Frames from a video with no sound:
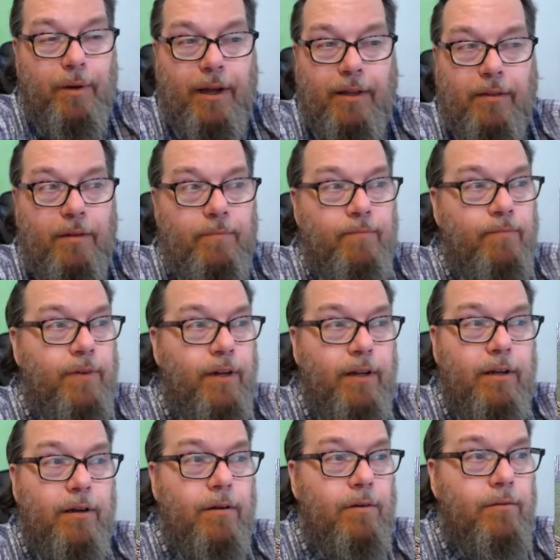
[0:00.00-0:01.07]
and the
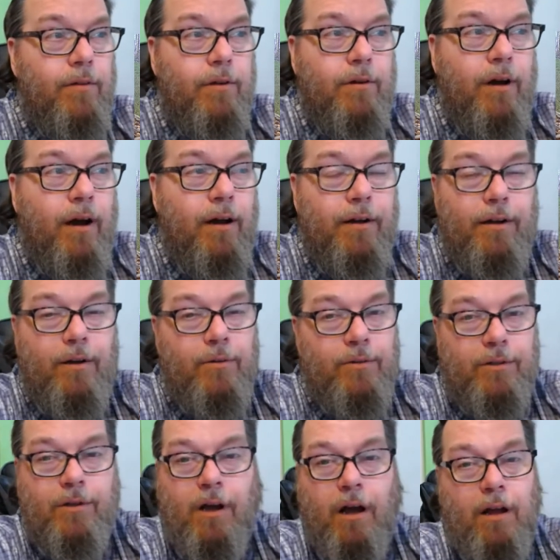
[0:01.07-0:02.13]
video, the audio is
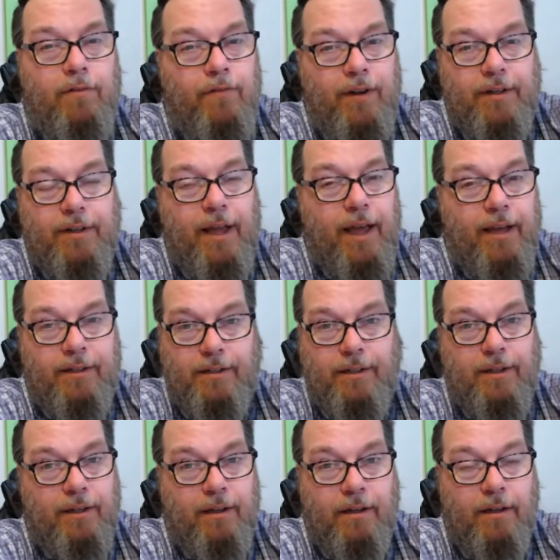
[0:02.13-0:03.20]
not fantastic
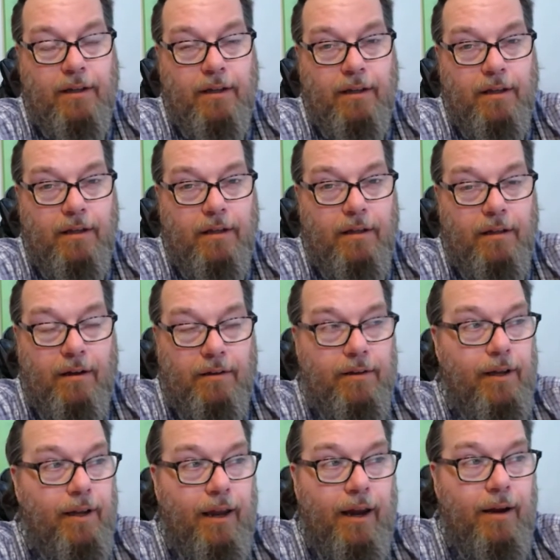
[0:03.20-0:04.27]
on
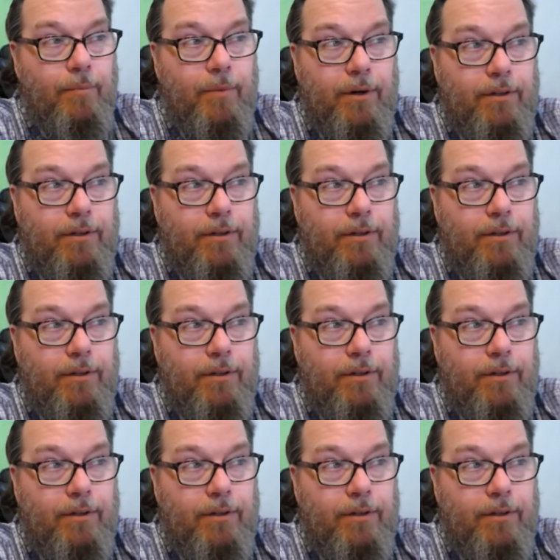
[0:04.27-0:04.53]
that camera.